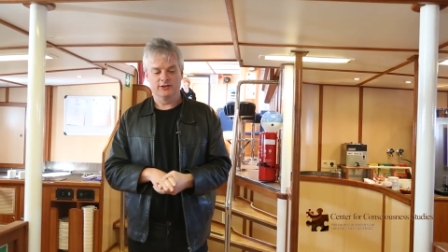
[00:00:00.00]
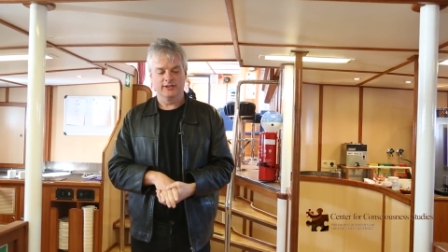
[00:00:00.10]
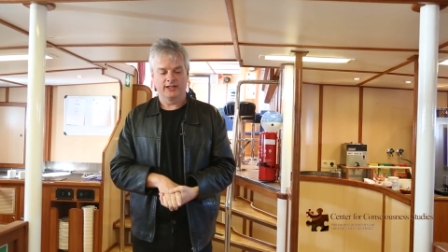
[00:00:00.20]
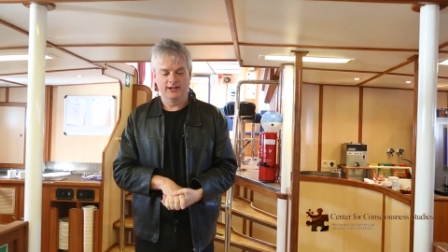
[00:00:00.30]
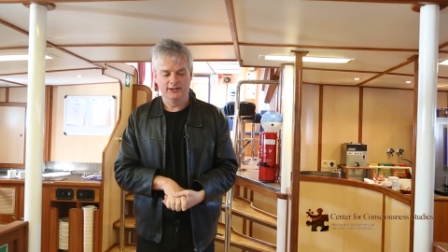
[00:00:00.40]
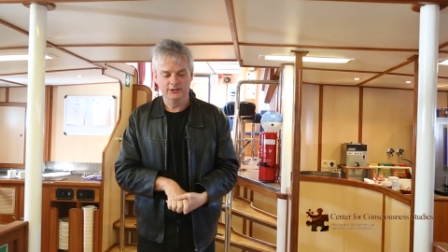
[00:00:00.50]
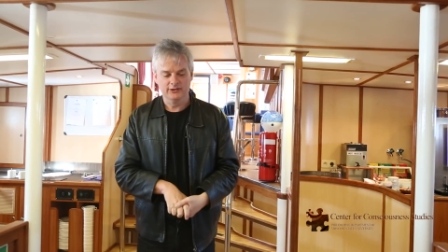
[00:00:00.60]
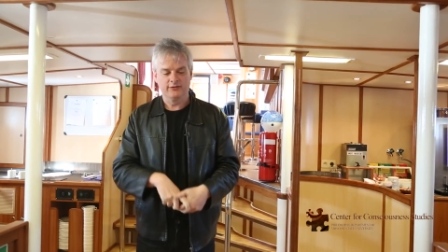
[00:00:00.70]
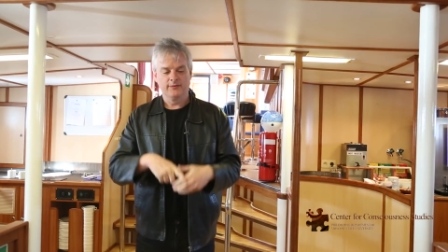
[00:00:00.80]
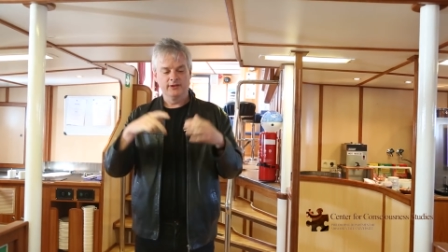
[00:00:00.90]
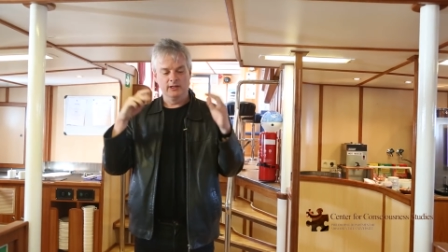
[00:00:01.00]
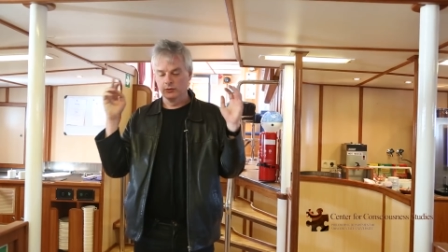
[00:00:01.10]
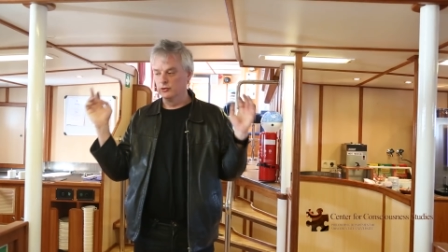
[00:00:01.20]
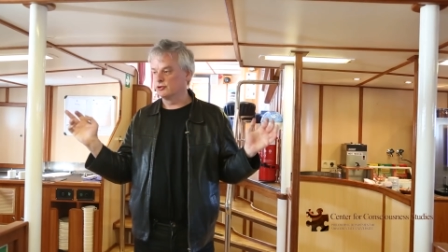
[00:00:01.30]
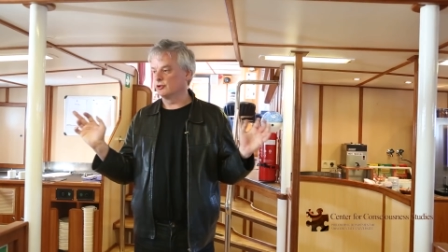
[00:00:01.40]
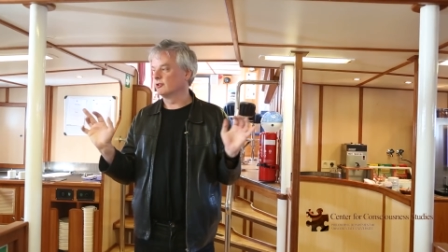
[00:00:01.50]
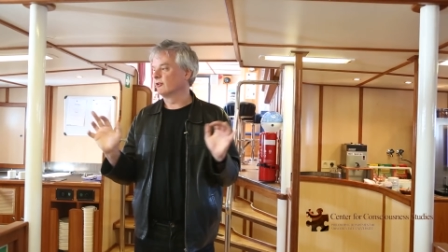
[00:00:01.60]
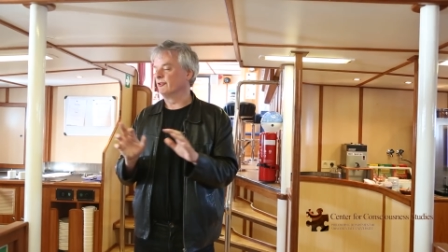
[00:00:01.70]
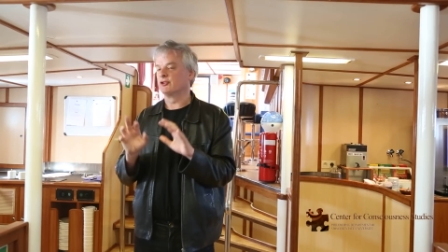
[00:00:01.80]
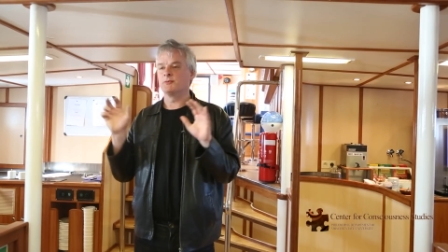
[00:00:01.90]
of the kind of illusion
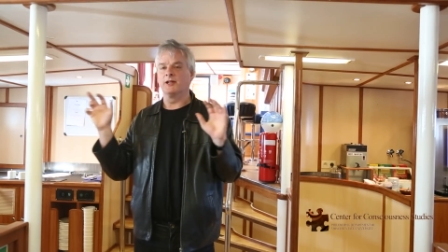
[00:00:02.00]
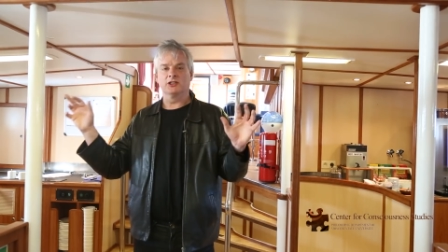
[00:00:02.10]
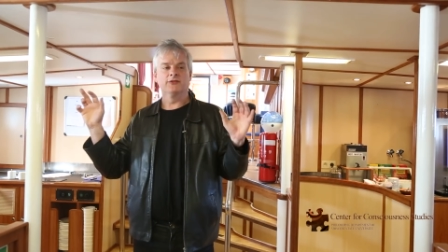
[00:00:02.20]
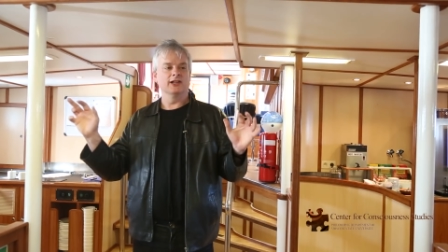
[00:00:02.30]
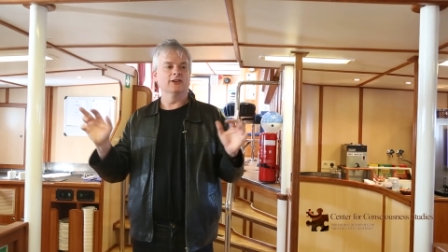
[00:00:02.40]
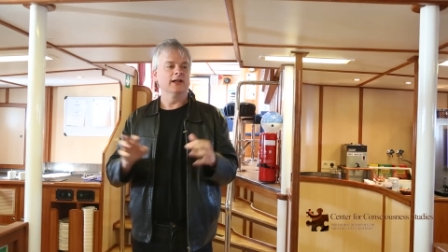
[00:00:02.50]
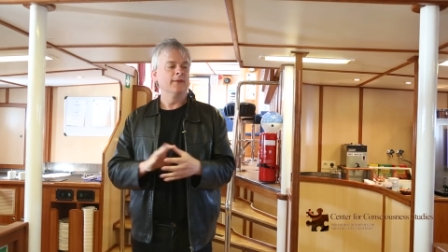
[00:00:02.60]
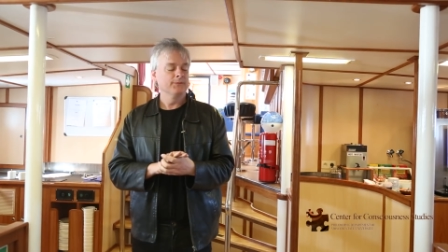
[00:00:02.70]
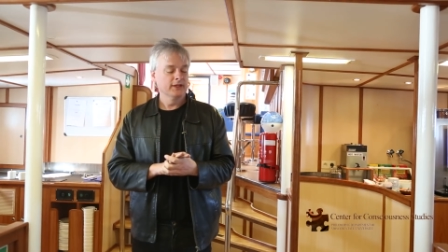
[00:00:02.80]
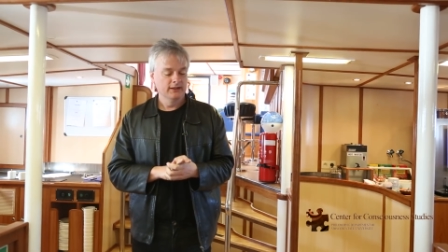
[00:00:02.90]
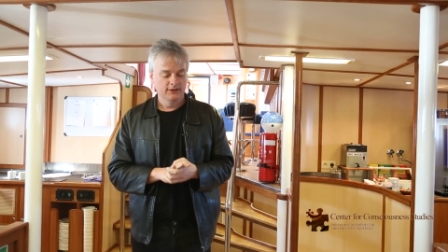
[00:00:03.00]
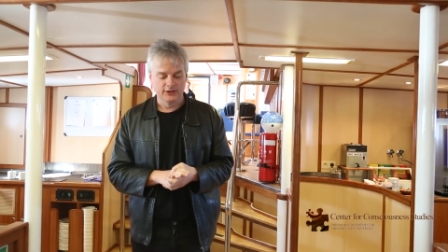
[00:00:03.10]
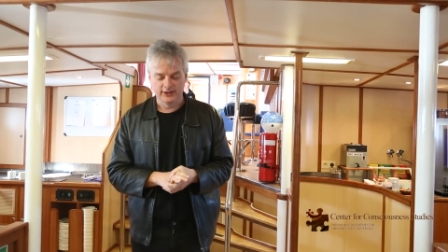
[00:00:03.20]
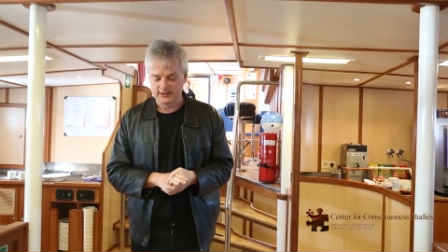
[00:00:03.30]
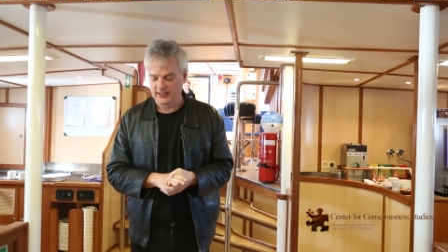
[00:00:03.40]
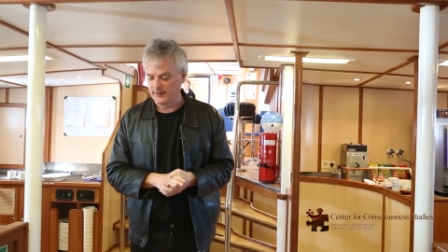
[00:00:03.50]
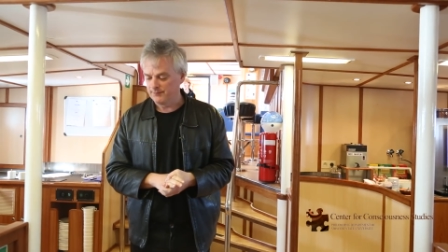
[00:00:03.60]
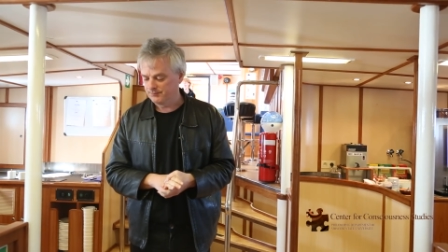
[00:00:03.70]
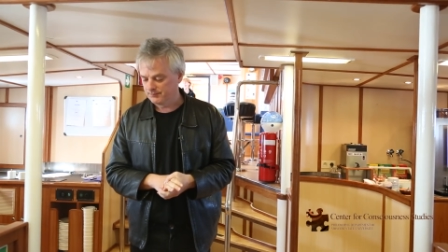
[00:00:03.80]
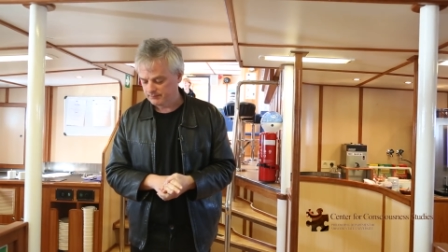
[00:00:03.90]
or introspective error that
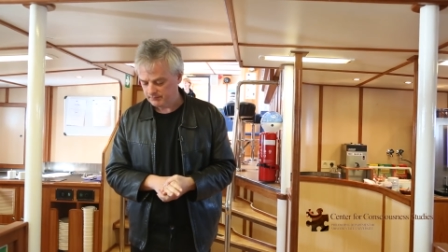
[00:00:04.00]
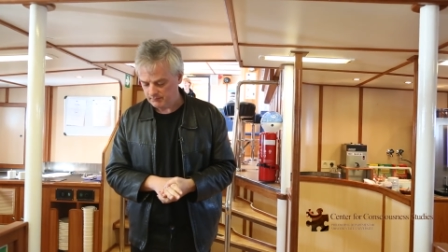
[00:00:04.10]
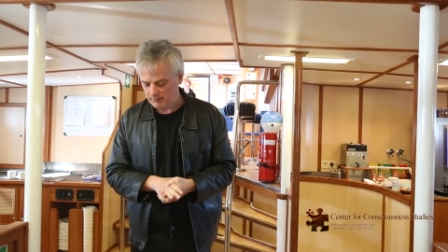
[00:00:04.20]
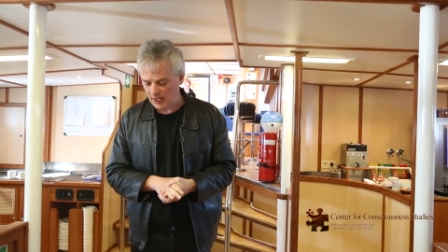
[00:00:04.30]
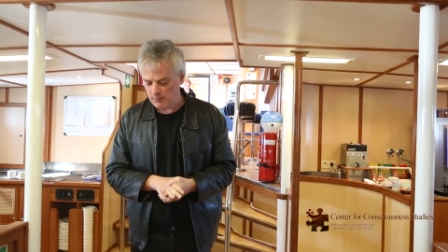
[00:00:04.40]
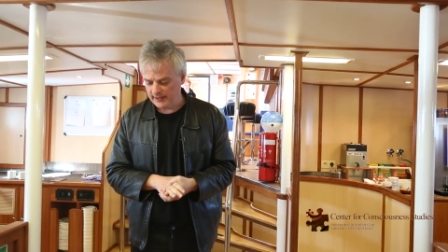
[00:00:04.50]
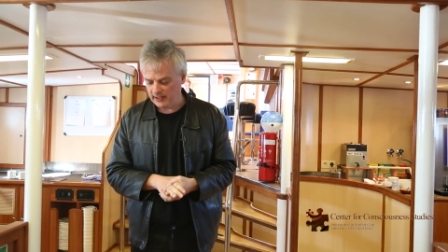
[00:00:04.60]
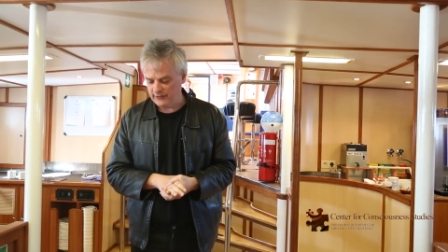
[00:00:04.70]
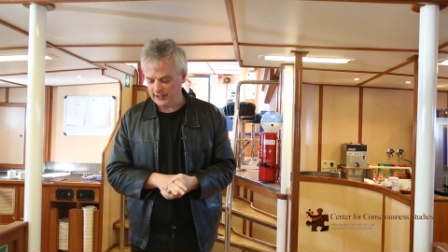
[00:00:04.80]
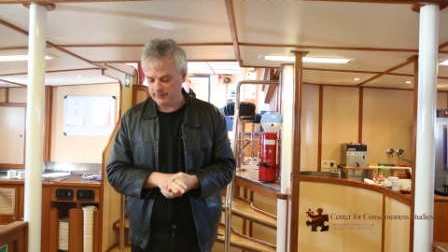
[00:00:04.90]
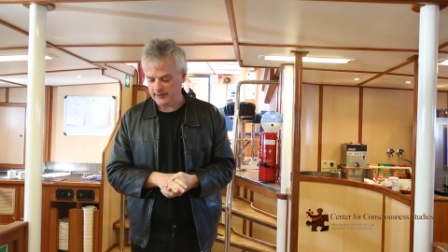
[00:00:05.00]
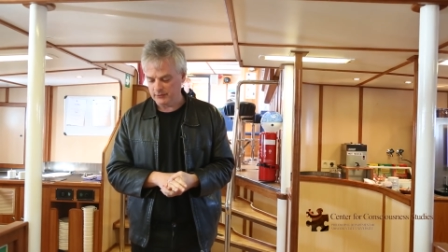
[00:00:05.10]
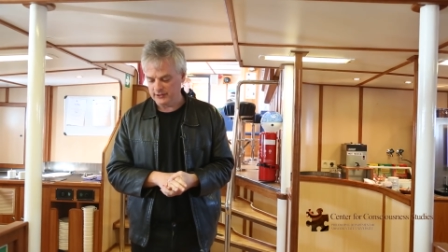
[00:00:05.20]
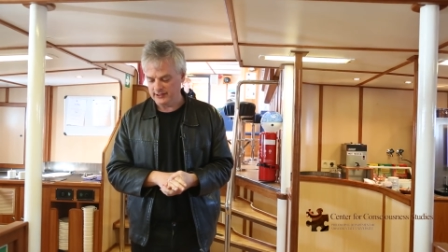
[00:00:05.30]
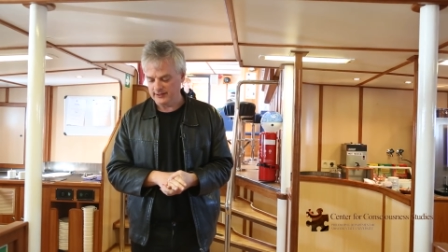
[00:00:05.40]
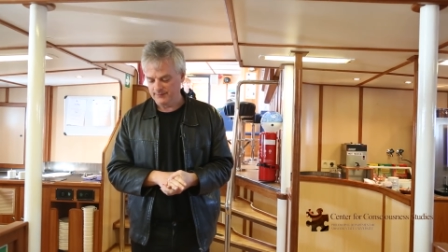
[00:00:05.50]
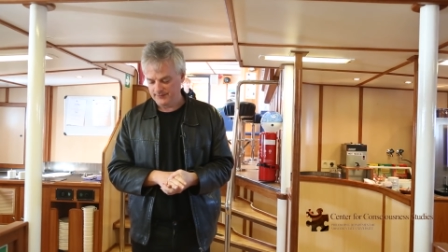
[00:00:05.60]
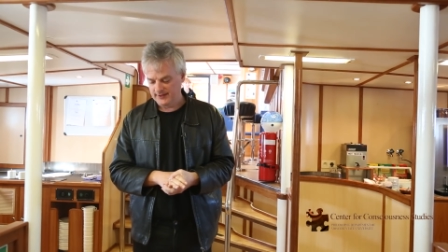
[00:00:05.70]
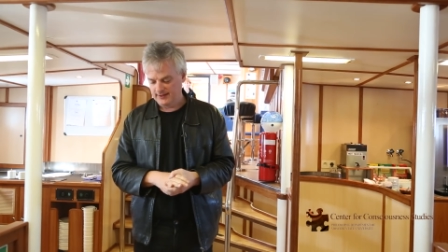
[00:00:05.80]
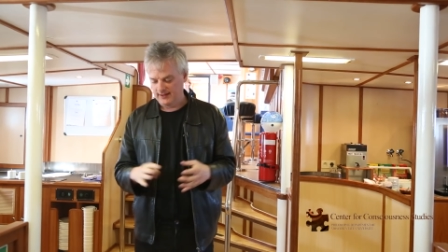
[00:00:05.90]
many of the other people here
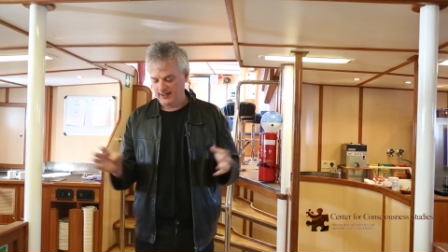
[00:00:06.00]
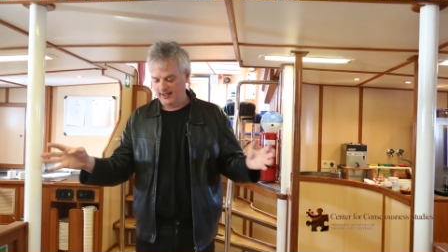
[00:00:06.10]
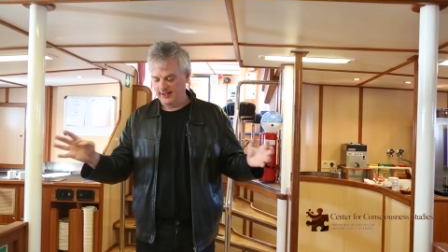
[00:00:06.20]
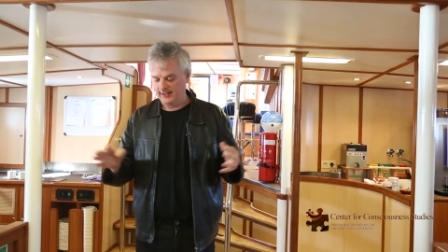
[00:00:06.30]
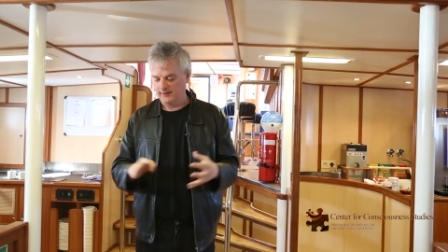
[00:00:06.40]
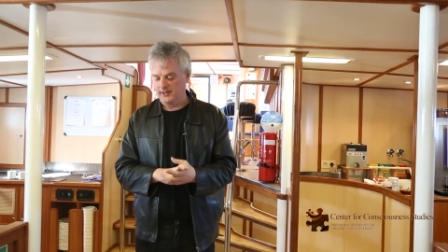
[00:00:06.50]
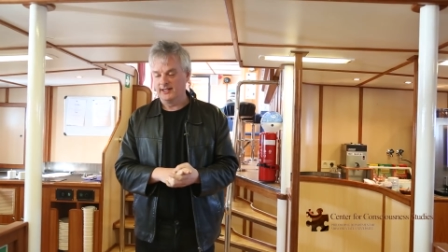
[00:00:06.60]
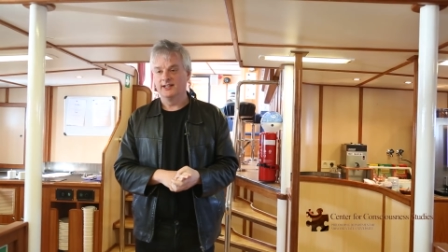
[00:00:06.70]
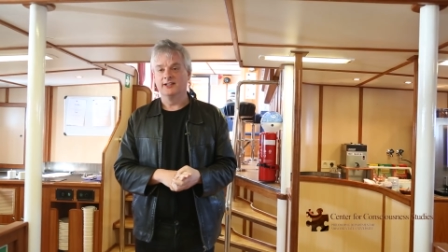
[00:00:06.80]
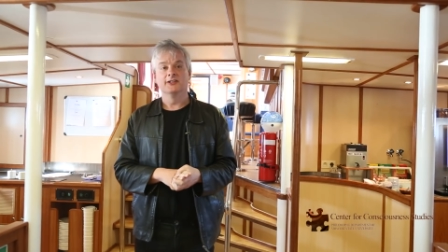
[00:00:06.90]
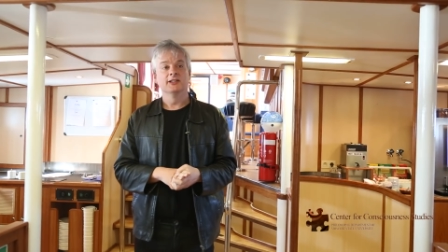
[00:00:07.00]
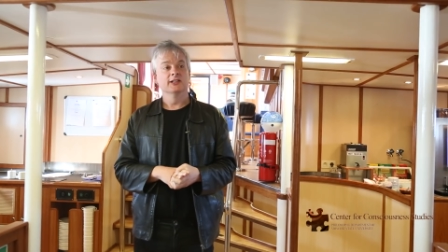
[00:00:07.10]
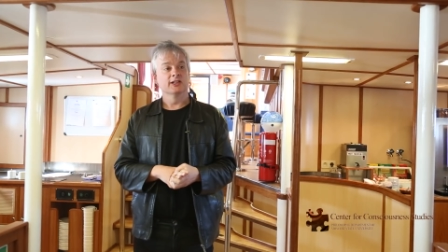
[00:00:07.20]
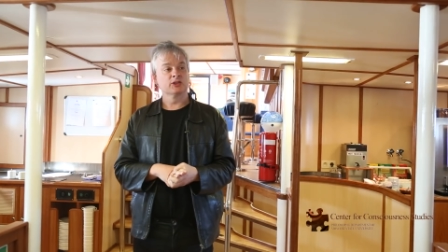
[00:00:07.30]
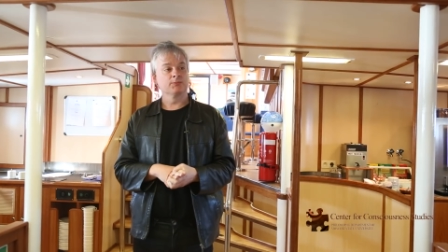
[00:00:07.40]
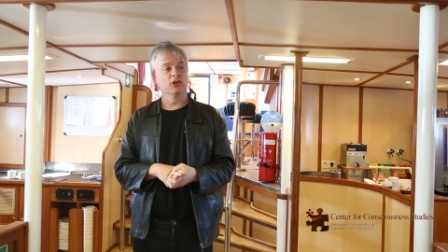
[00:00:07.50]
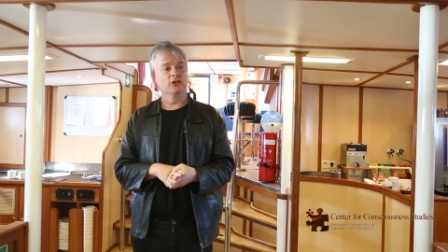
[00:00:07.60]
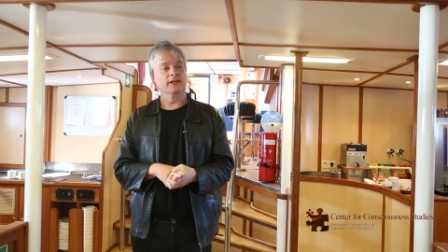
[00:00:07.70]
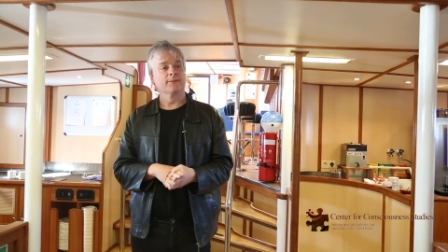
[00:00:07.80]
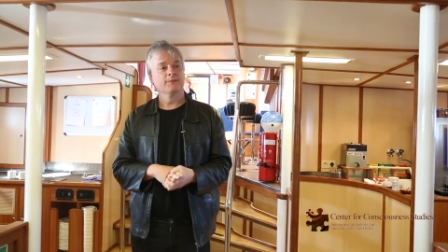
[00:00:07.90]
are
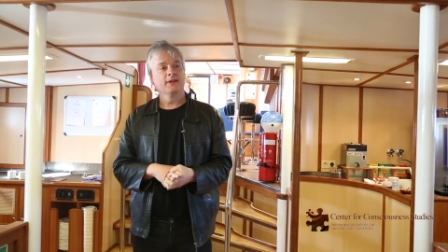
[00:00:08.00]
exploring.